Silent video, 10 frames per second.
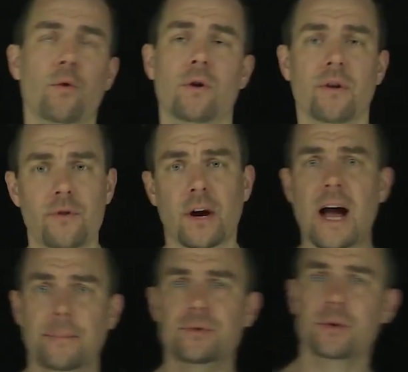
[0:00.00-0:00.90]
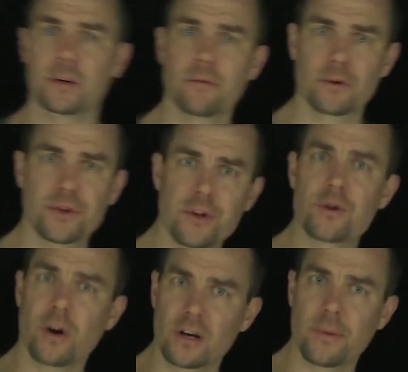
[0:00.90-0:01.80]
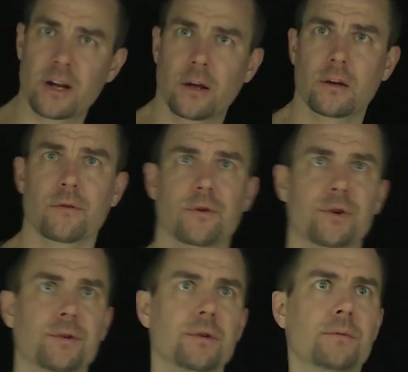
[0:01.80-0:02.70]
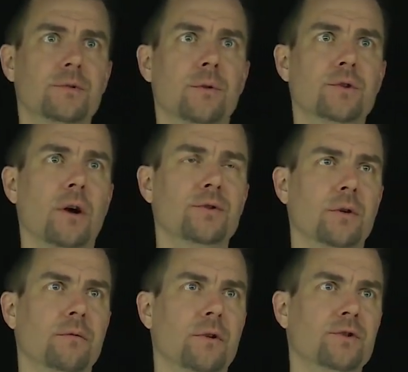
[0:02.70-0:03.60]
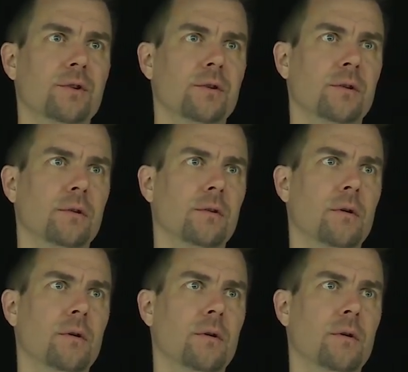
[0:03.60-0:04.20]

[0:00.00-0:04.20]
We know that if you're absolutely convergent, then you're automatically convergent, so it's also convergent